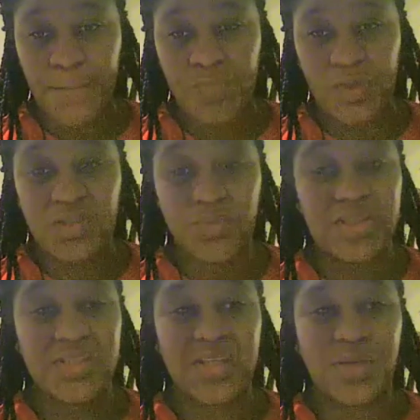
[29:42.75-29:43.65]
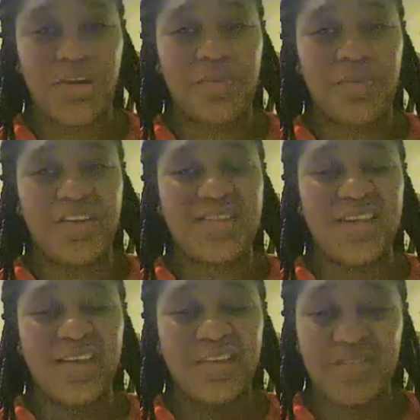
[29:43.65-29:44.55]
When she went to stay with her parents,
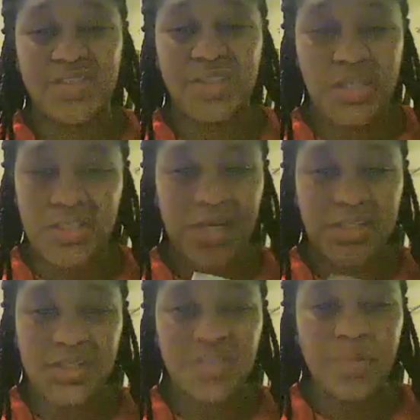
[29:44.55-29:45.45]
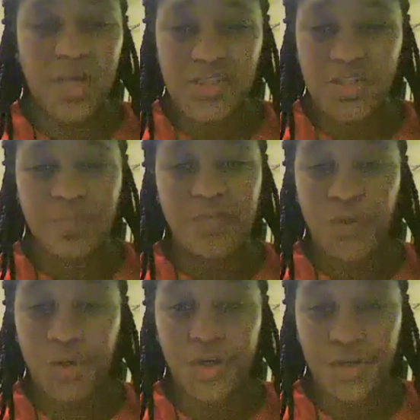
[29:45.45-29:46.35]
everything started to blossom
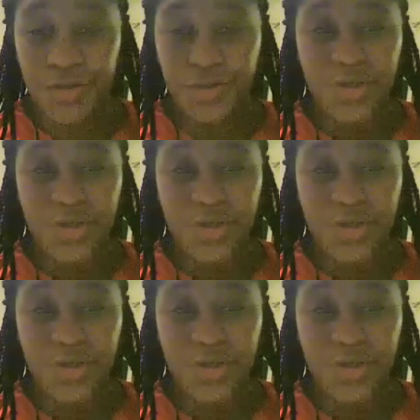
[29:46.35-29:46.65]
for her.